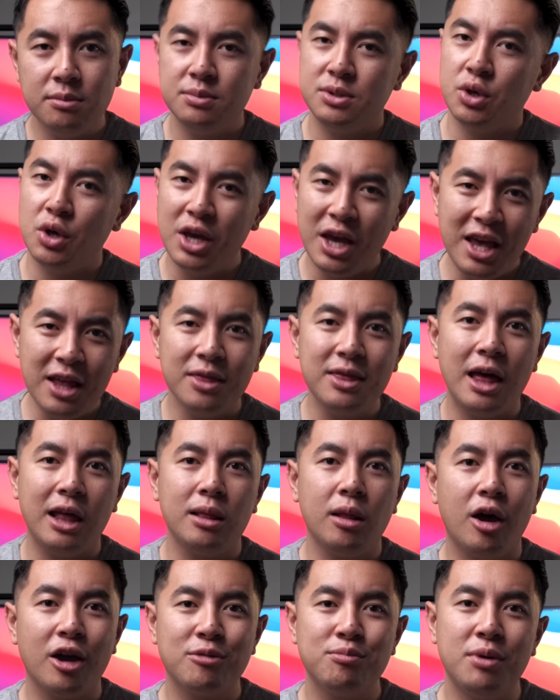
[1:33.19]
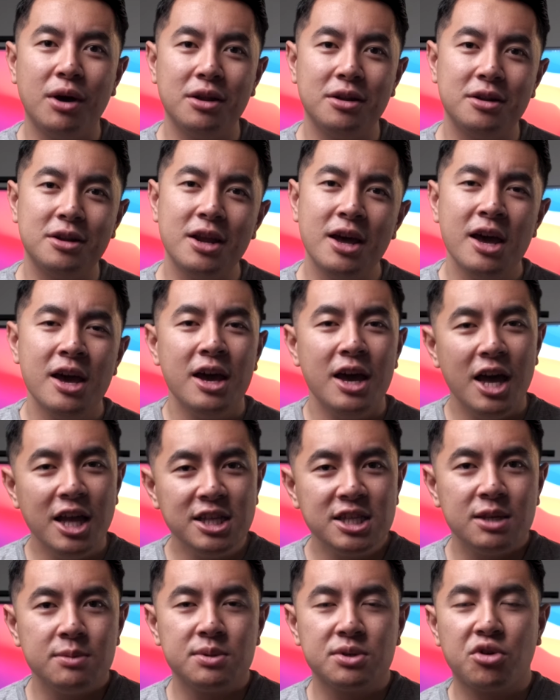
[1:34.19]
so hit that like button and
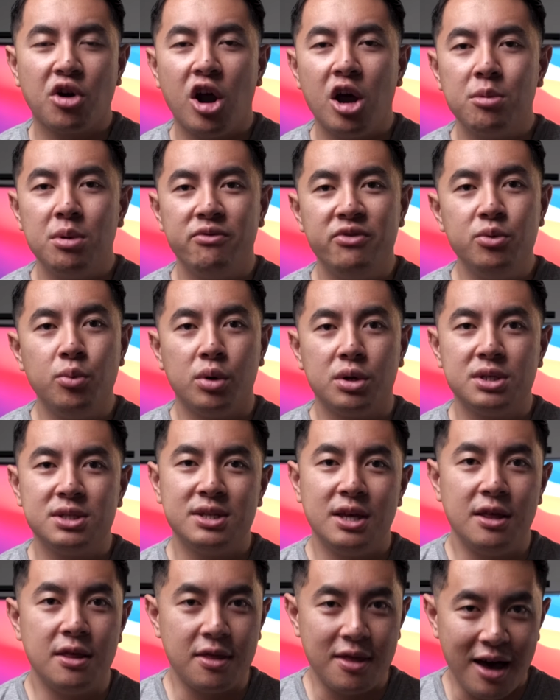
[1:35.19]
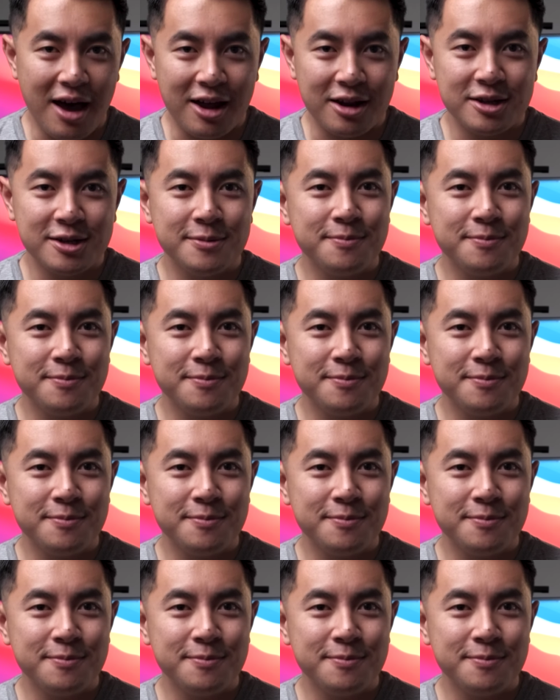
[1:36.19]
subscribe if you want to see that.